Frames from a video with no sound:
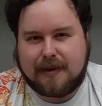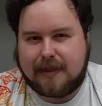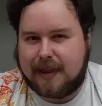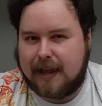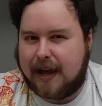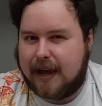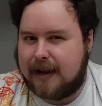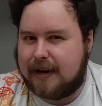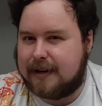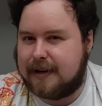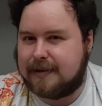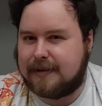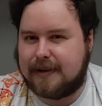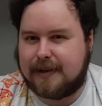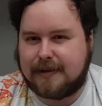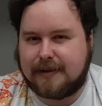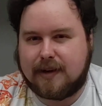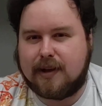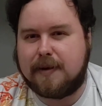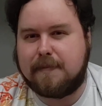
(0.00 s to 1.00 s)
that doesn't
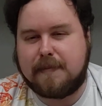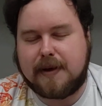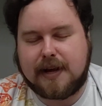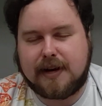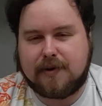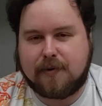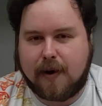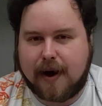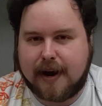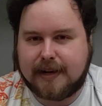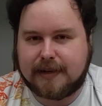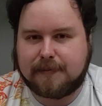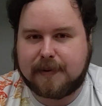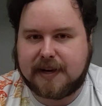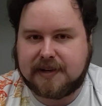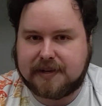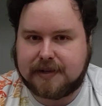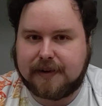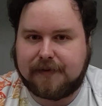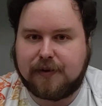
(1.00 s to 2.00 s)
necessarily mean quite as
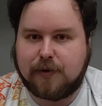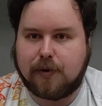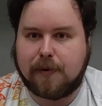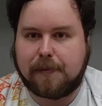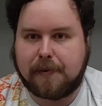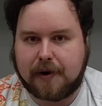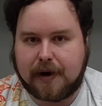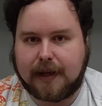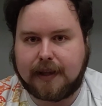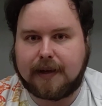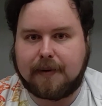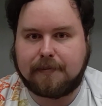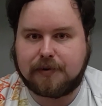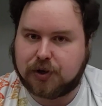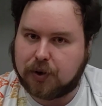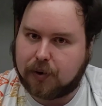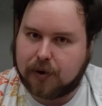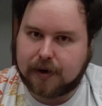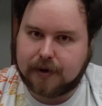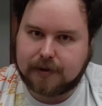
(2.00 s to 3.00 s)
much as if you were putting them
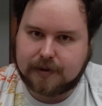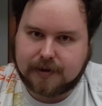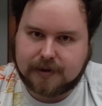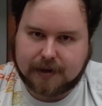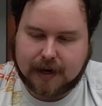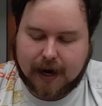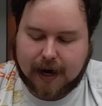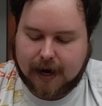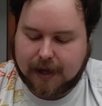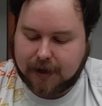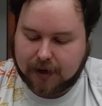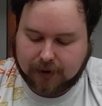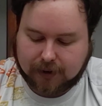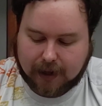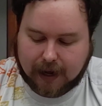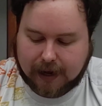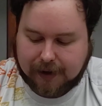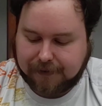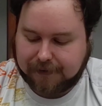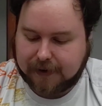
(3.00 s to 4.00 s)
towards their
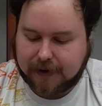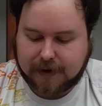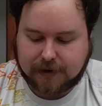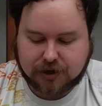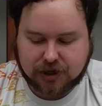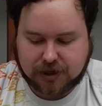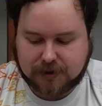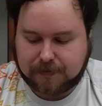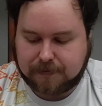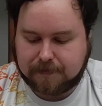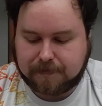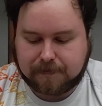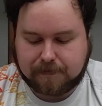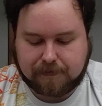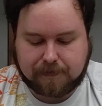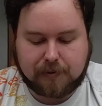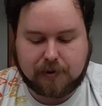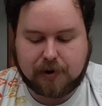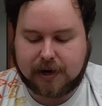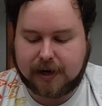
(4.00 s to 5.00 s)
life and just
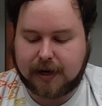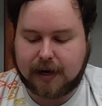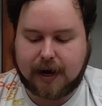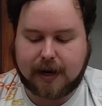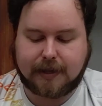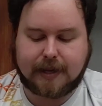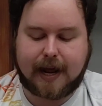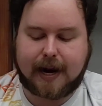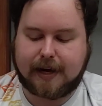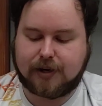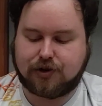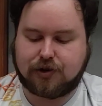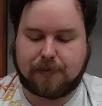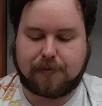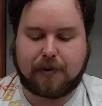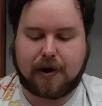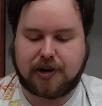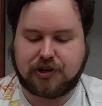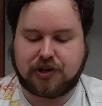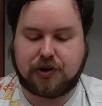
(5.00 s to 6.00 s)
putting on that extra
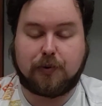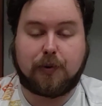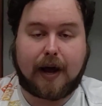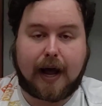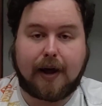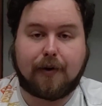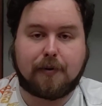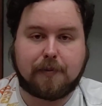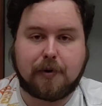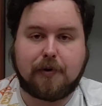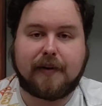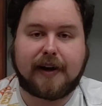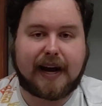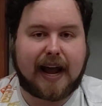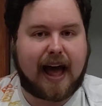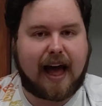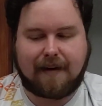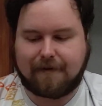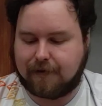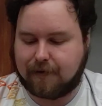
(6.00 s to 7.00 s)
pressure while
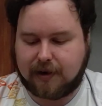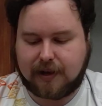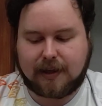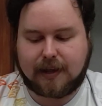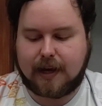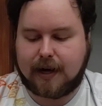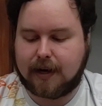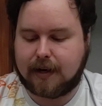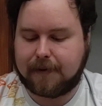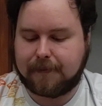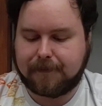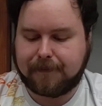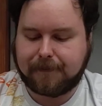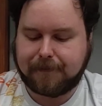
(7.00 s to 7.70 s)
removing everything.